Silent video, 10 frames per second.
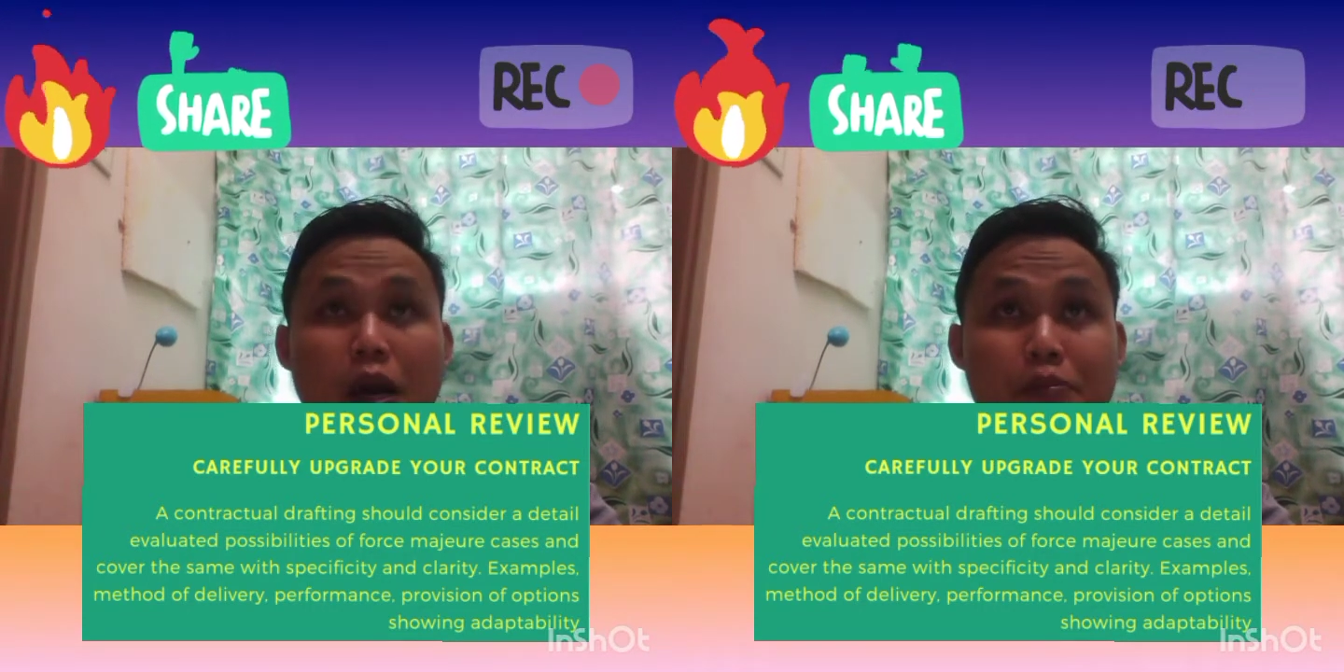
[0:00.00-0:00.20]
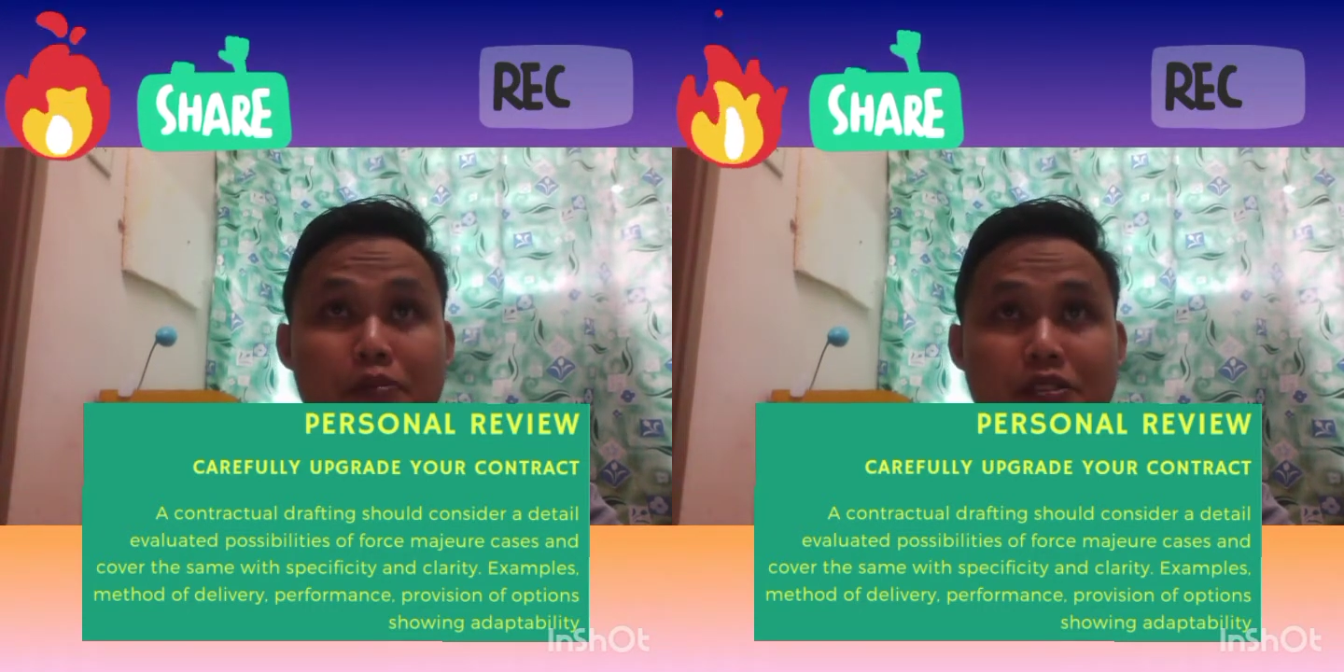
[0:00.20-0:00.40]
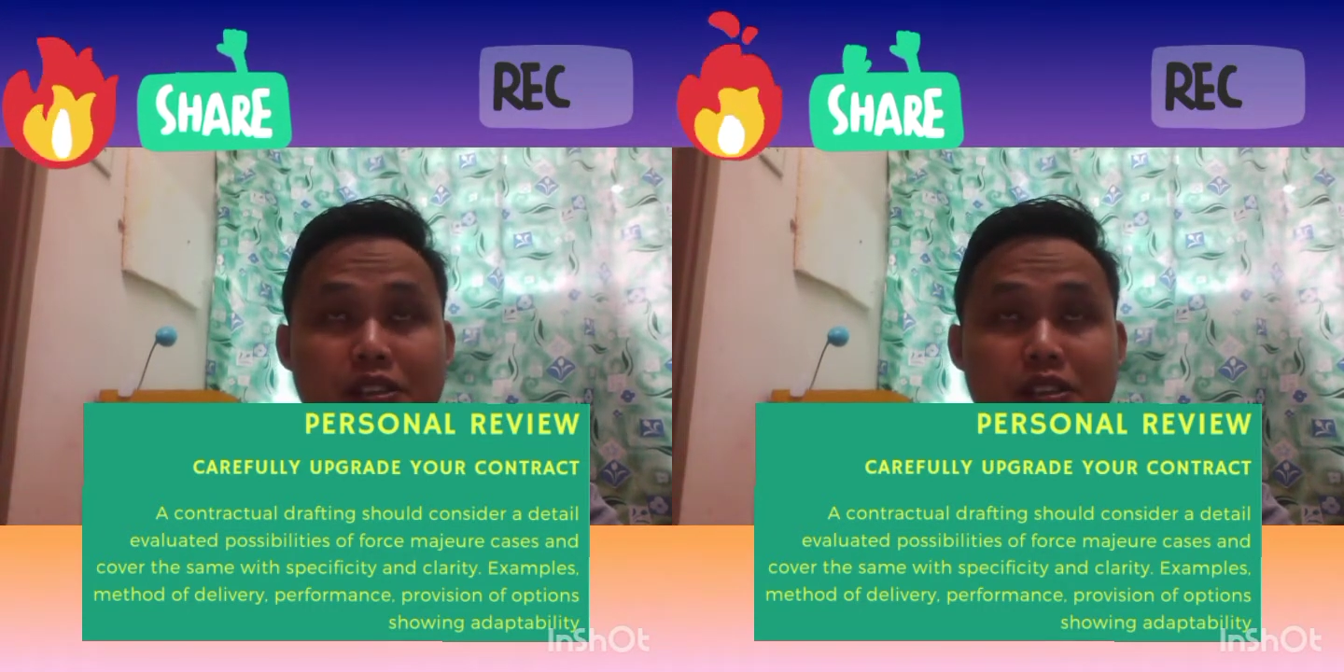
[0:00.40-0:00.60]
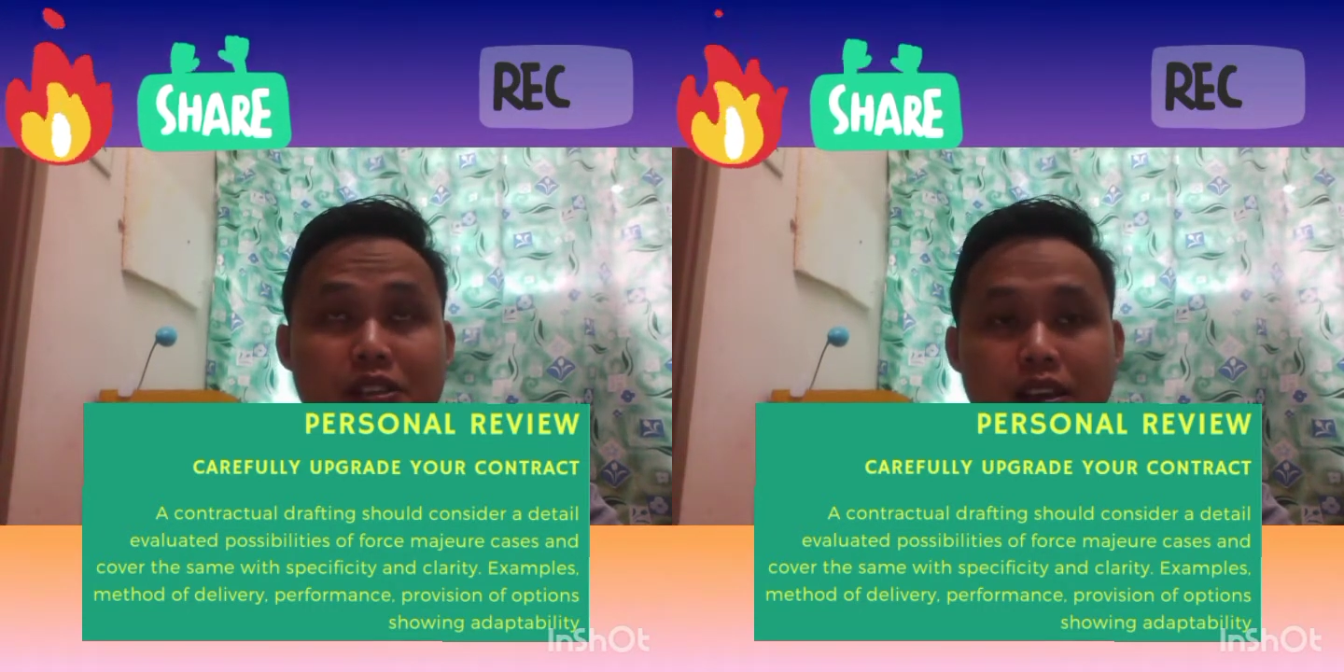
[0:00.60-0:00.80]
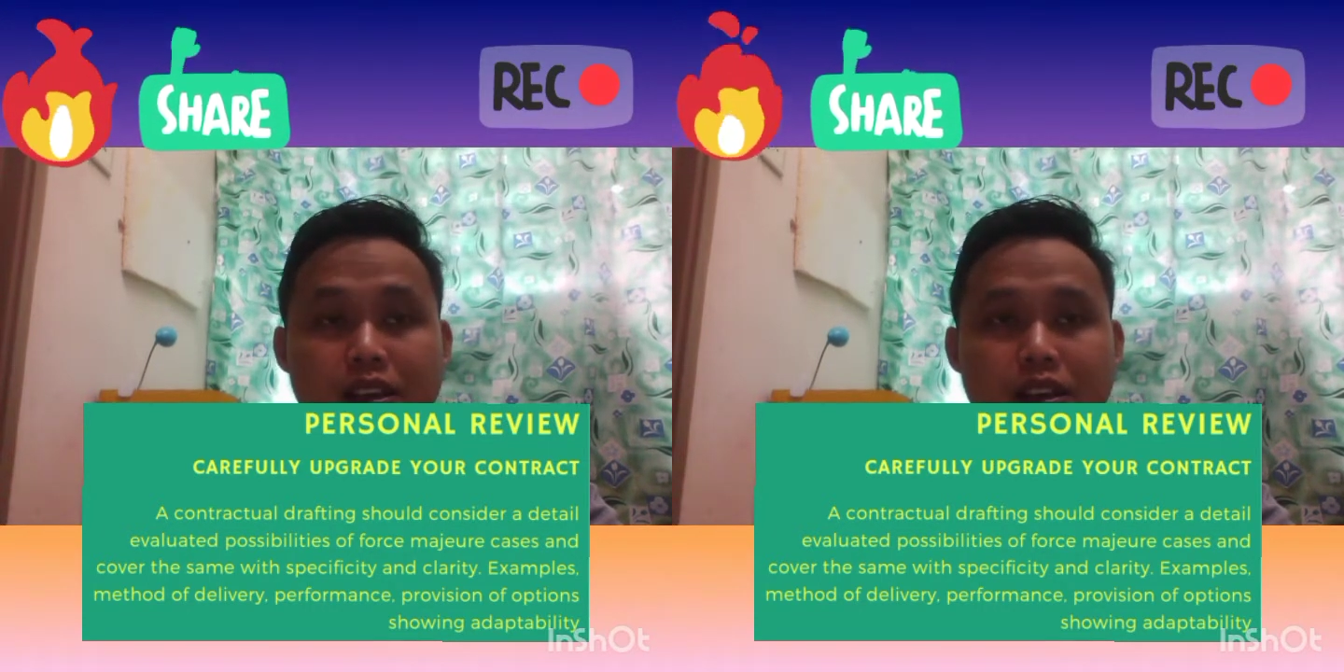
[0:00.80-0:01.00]

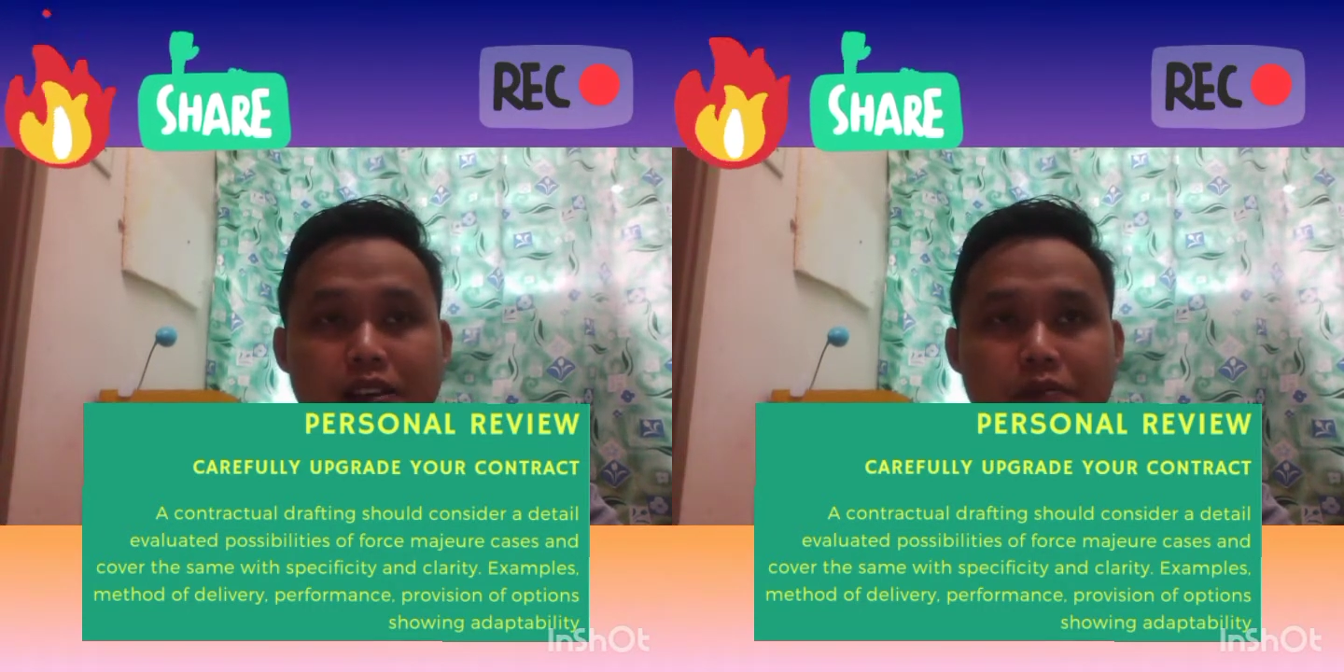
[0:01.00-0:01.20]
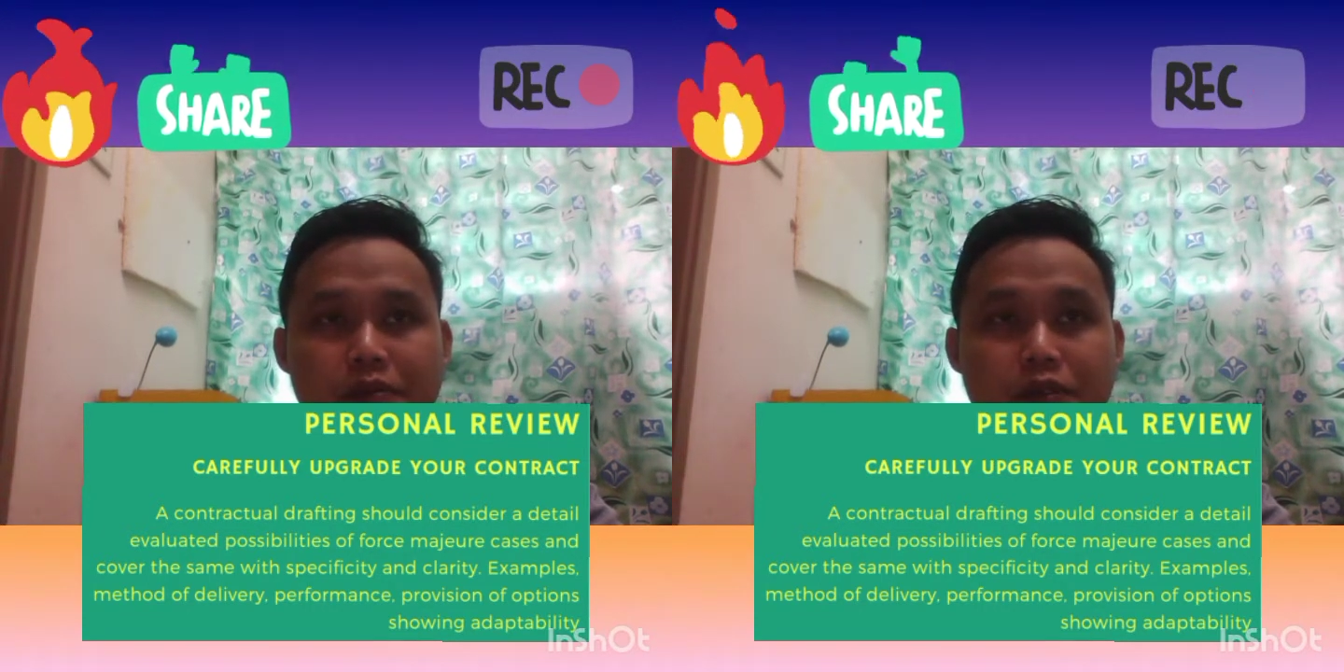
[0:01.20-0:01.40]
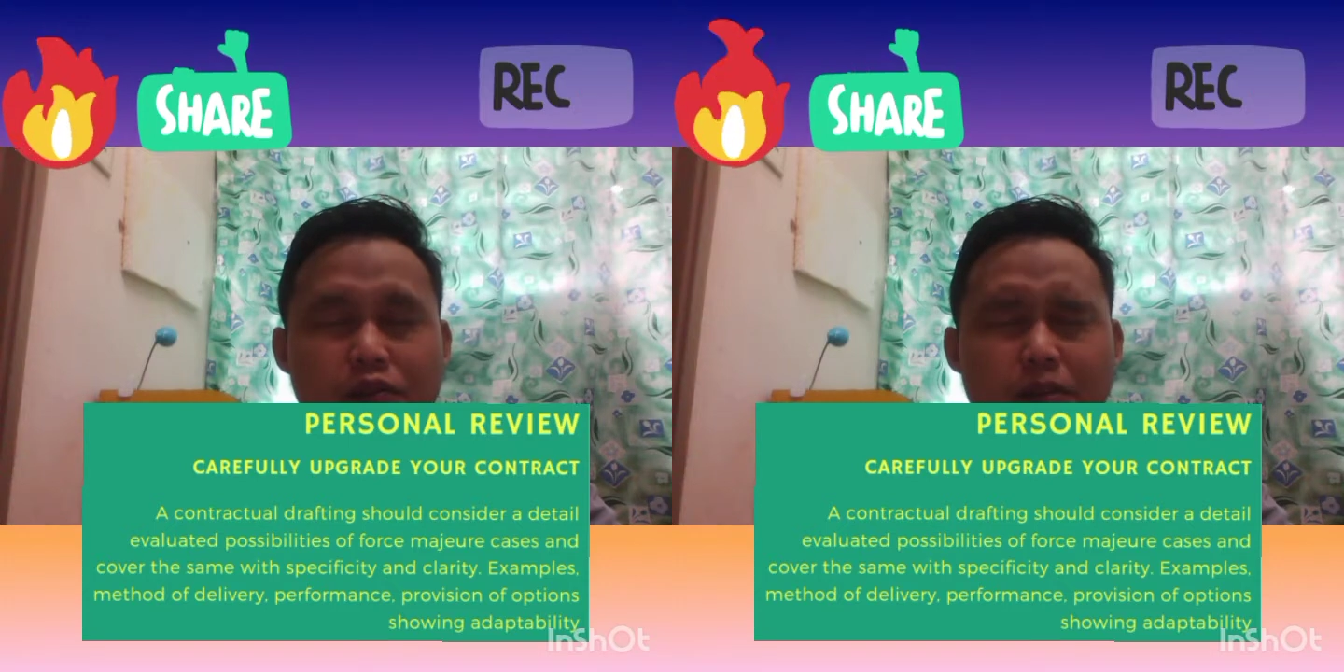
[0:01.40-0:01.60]
Personally, for